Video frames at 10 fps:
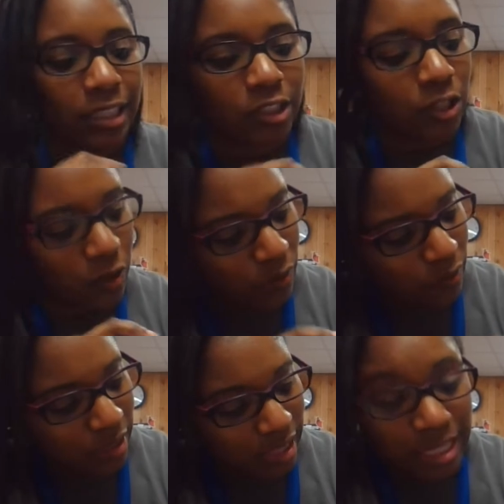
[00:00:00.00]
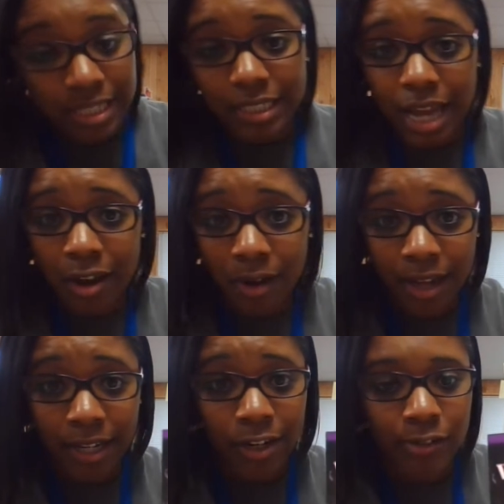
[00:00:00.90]
So this guy
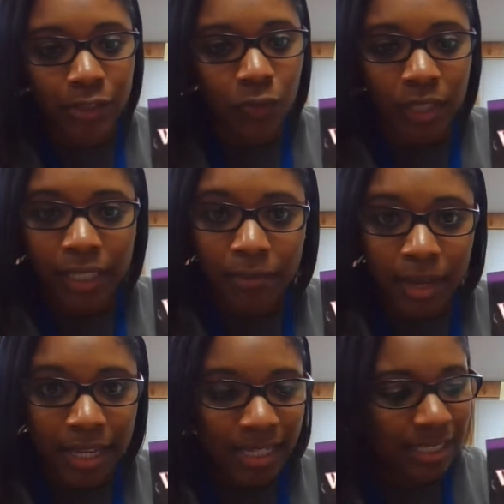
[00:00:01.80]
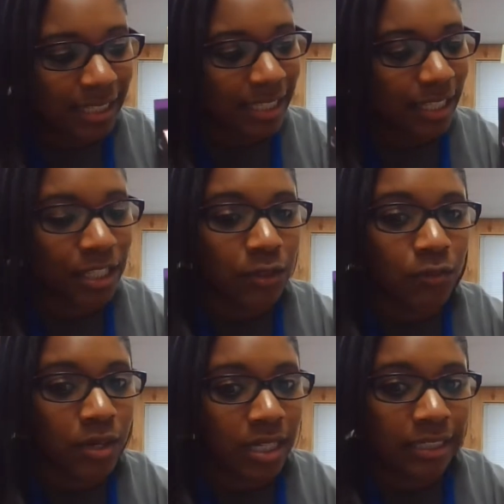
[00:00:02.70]
right here is Willie Mays. He
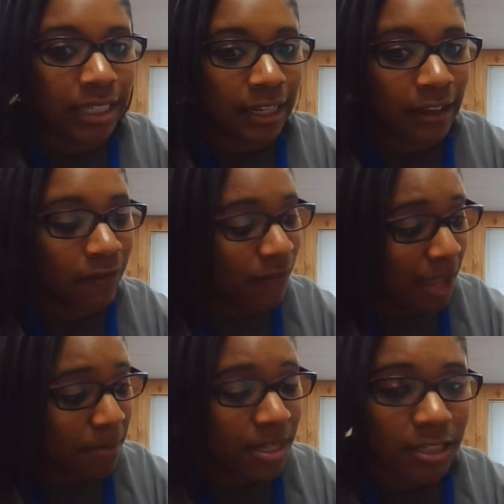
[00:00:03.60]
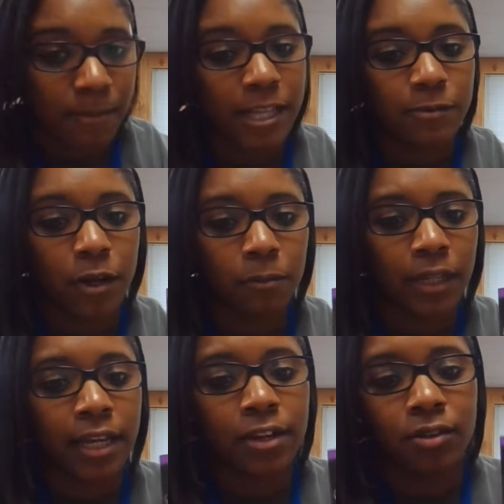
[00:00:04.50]
was a famous baseball
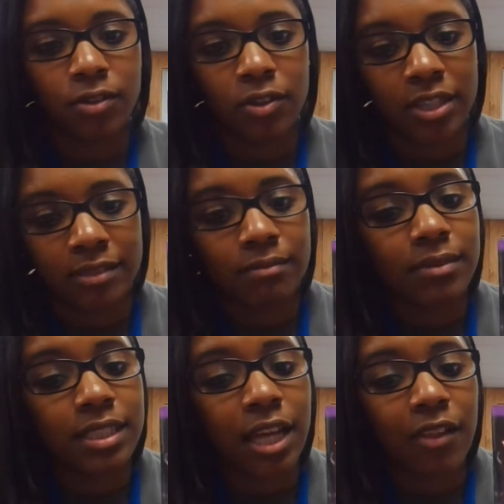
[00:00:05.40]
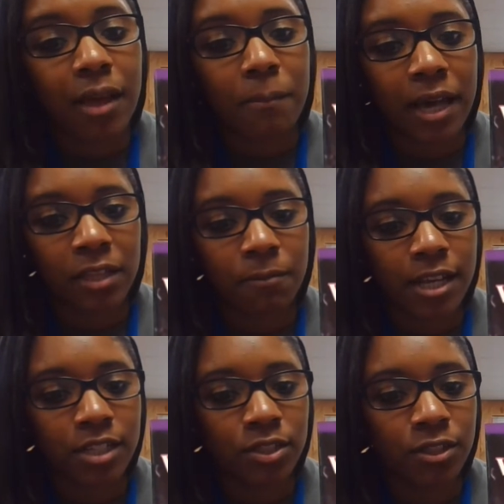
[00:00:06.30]
player. You can tell that by the
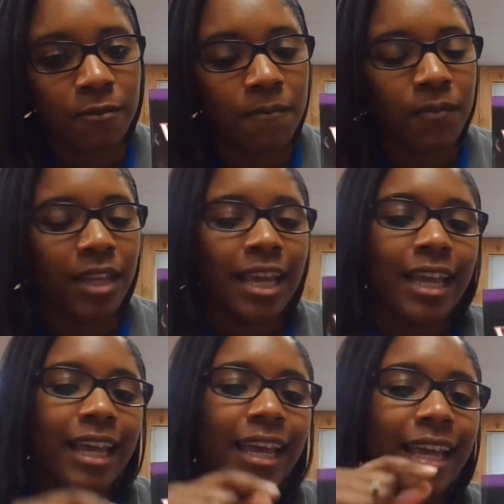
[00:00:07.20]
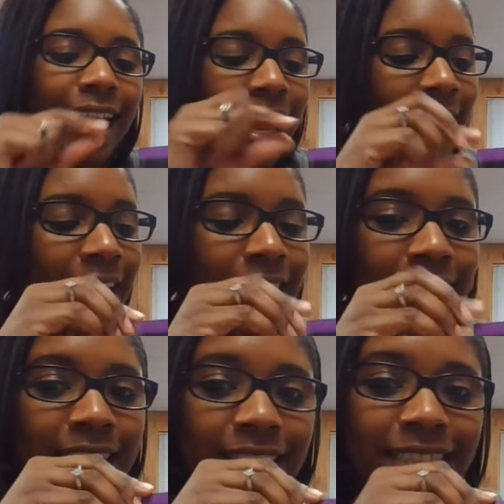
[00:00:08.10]
picture.
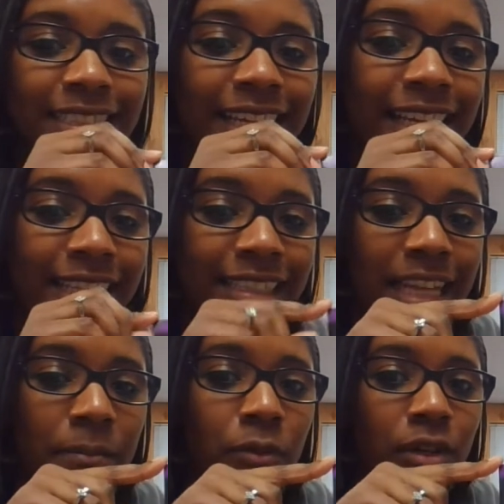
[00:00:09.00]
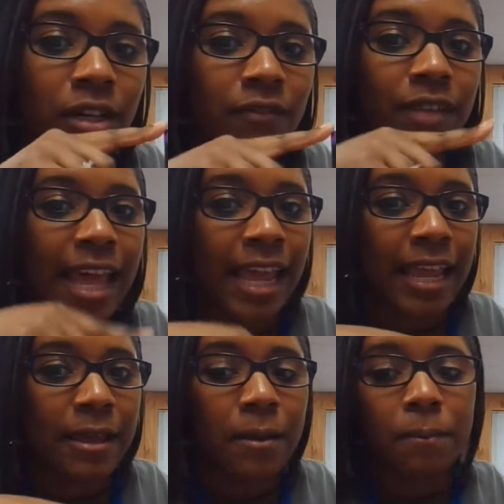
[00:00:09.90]
And this is an example of
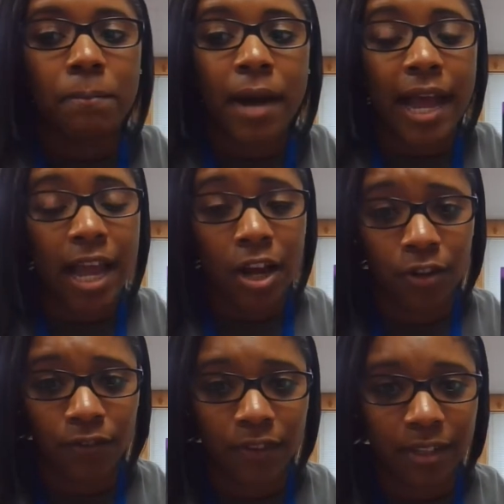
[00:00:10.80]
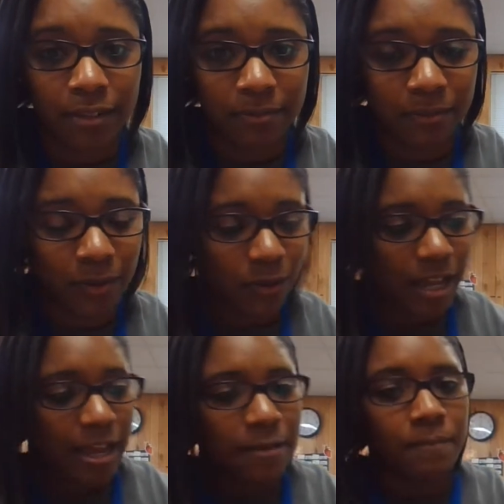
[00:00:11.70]
a biography.
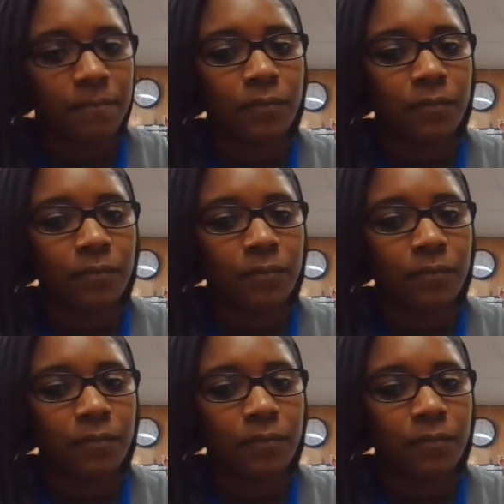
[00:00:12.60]
Okay?